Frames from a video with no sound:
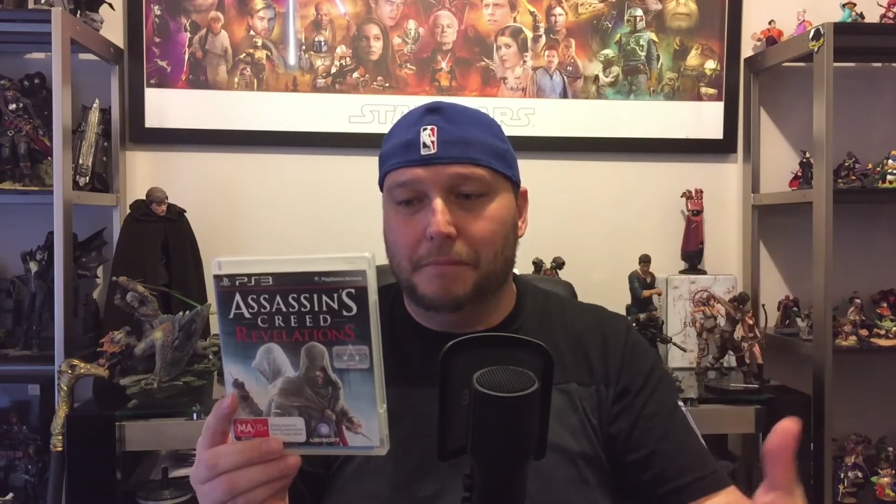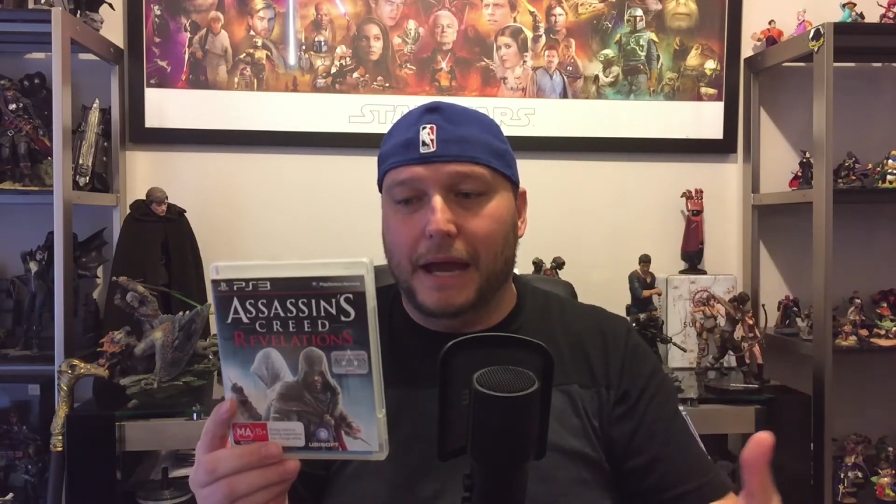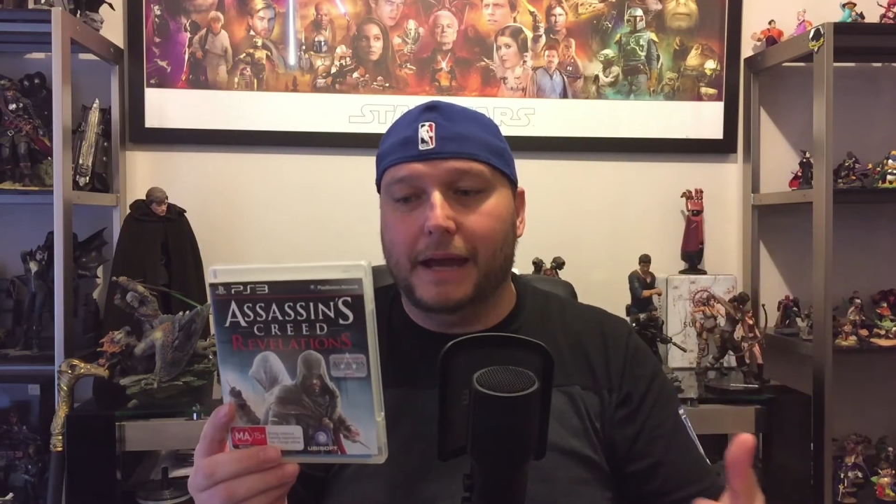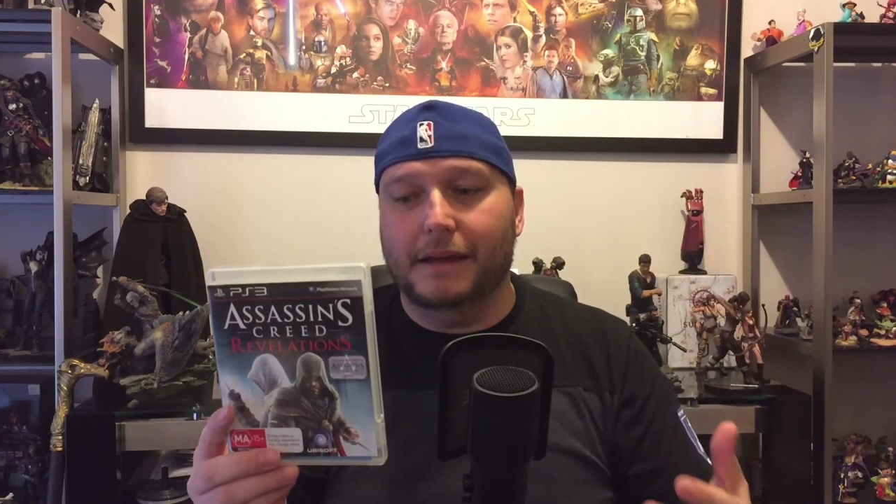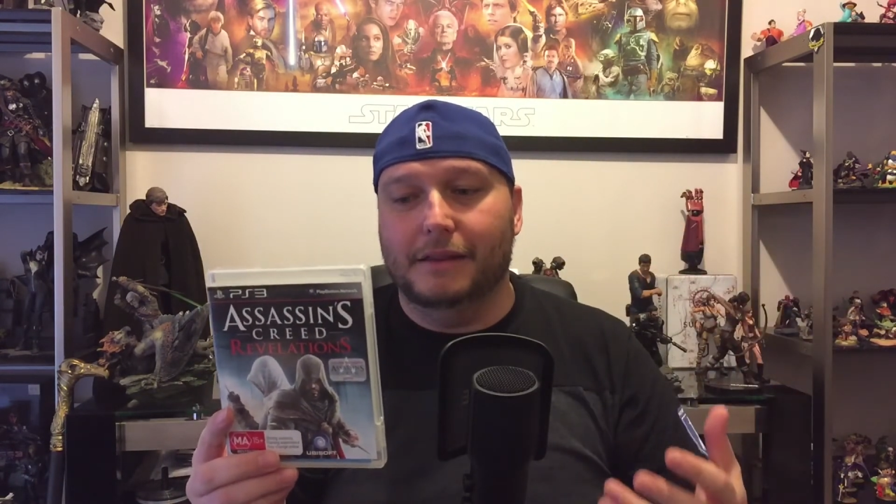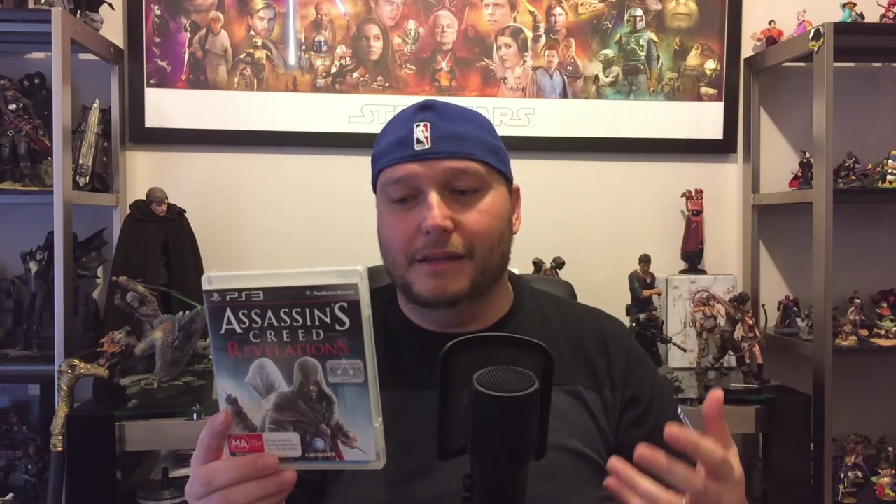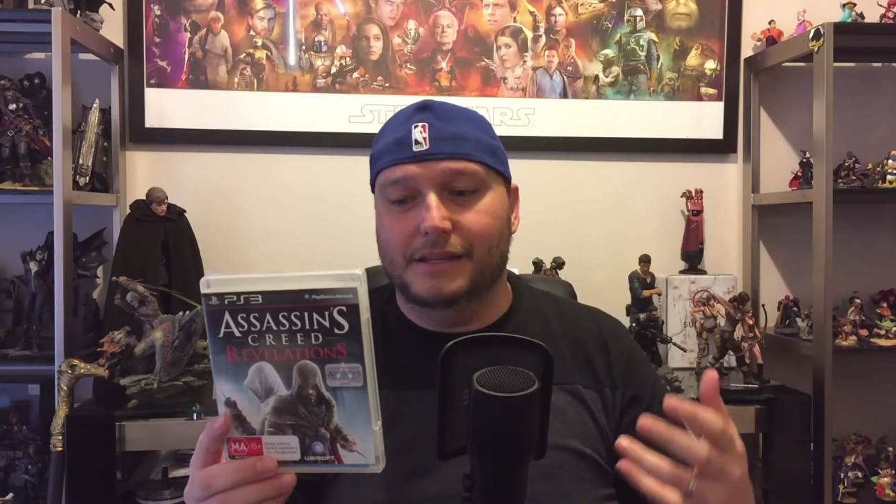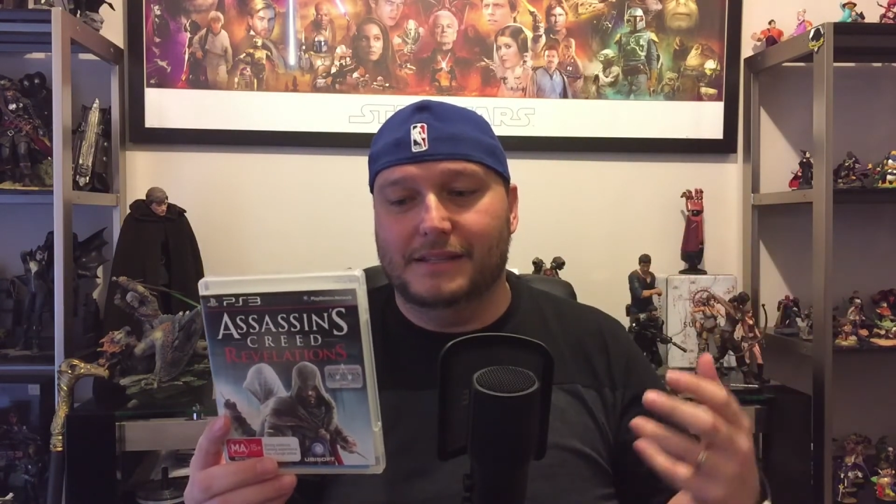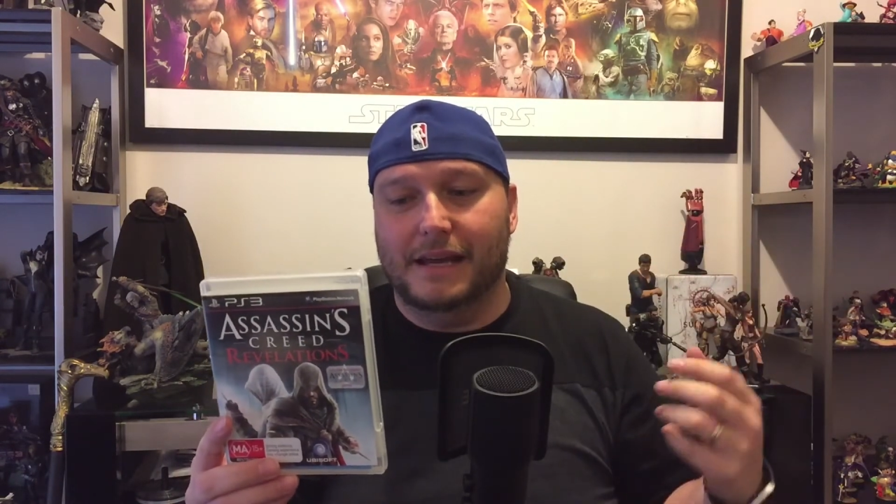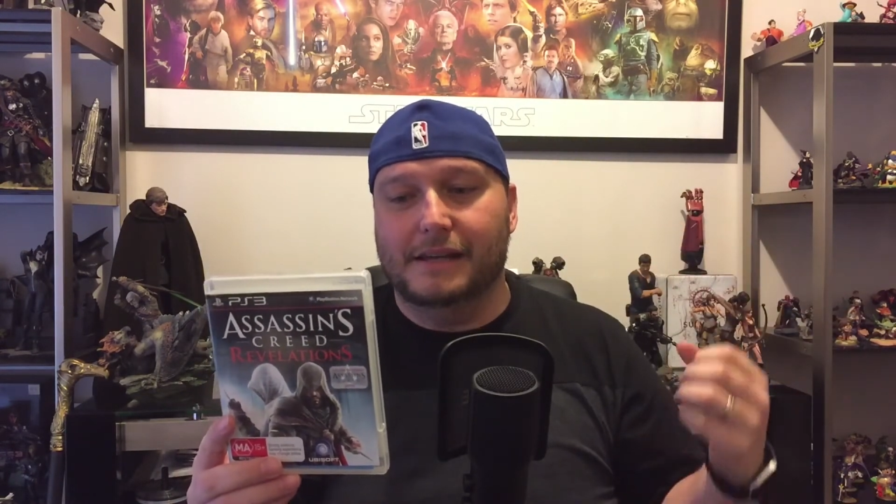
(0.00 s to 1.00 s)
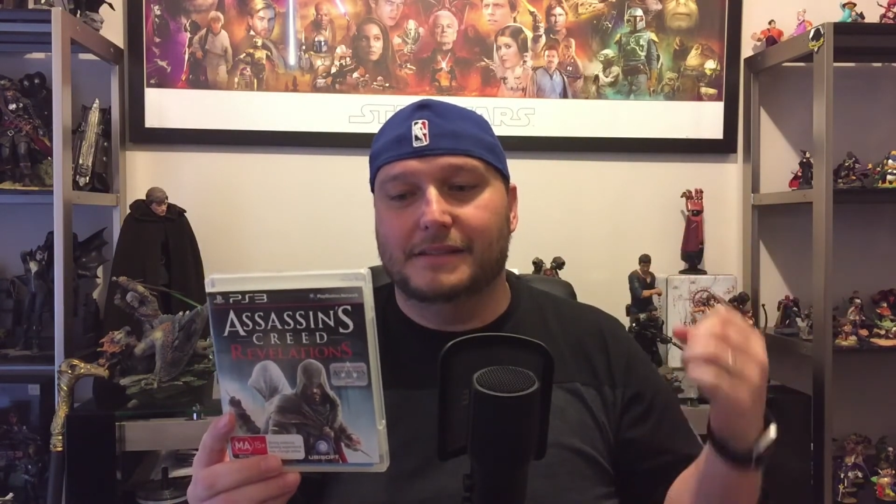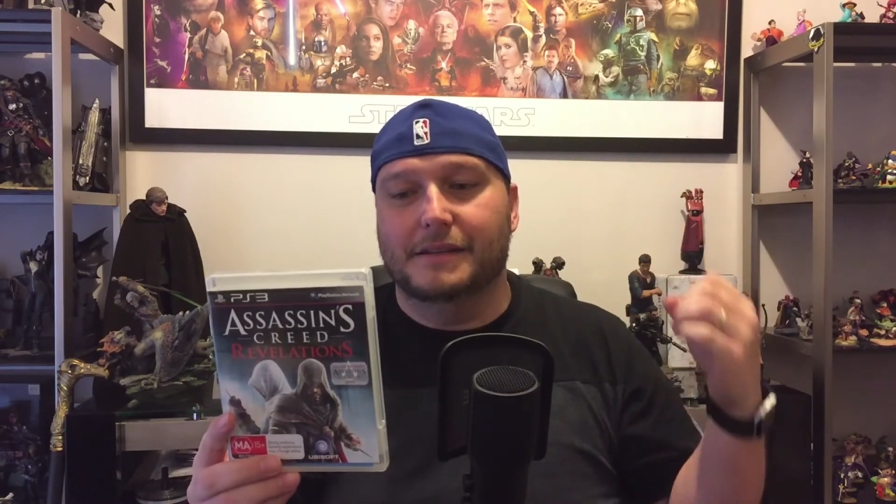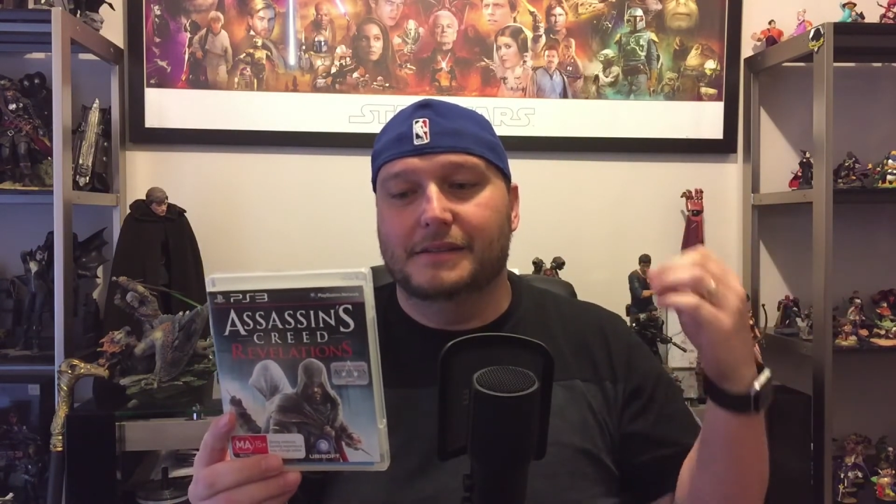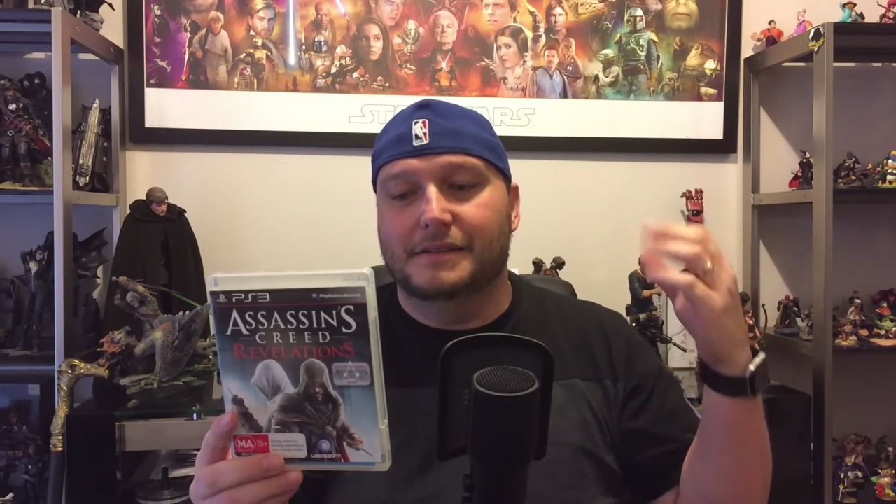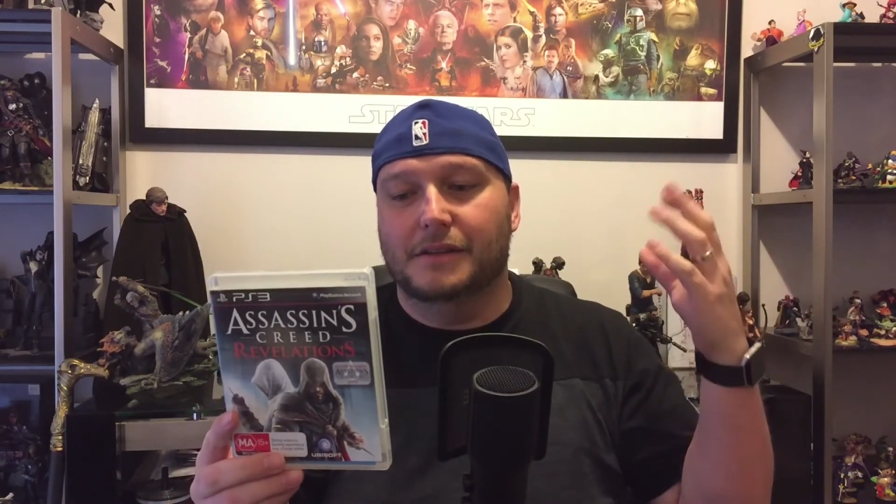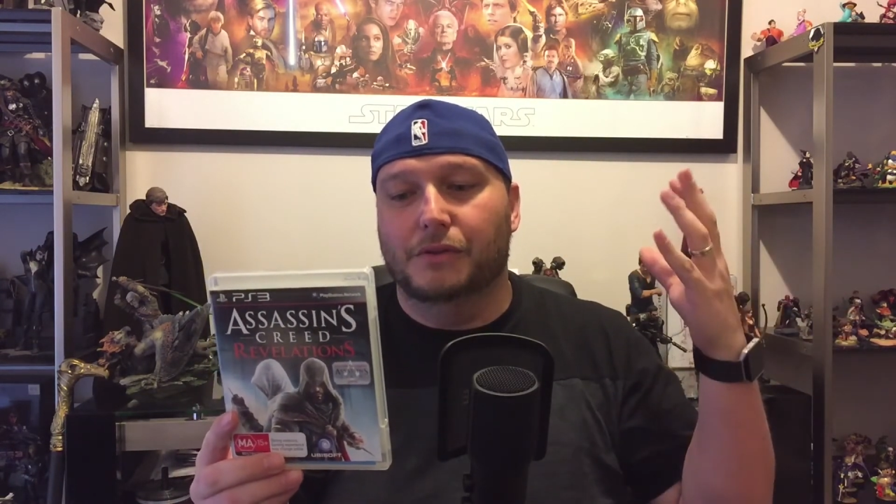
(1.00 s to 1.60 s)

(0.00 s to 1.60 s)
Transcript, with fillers: back at the assassins